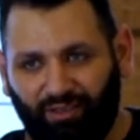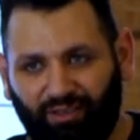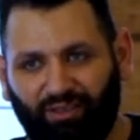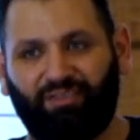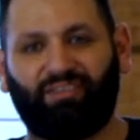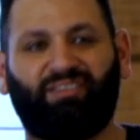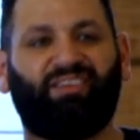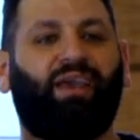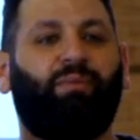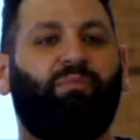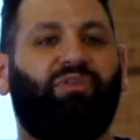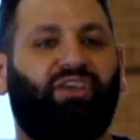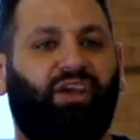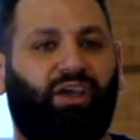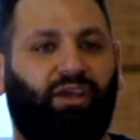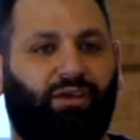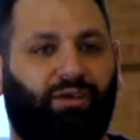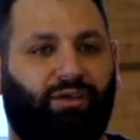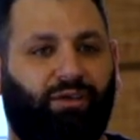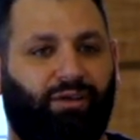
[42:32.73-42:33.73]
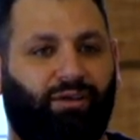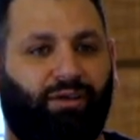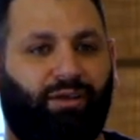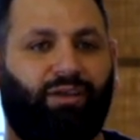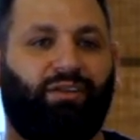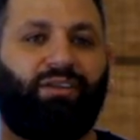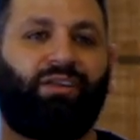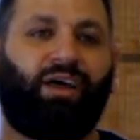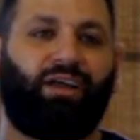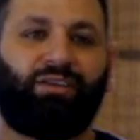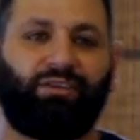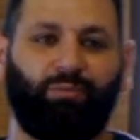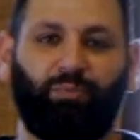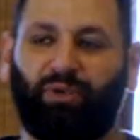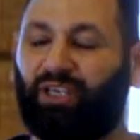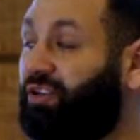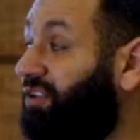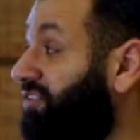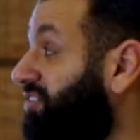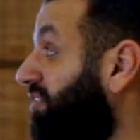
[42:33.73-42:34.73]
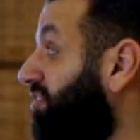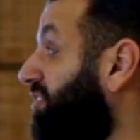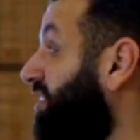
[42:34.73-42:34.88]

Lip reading: same thing. Not because of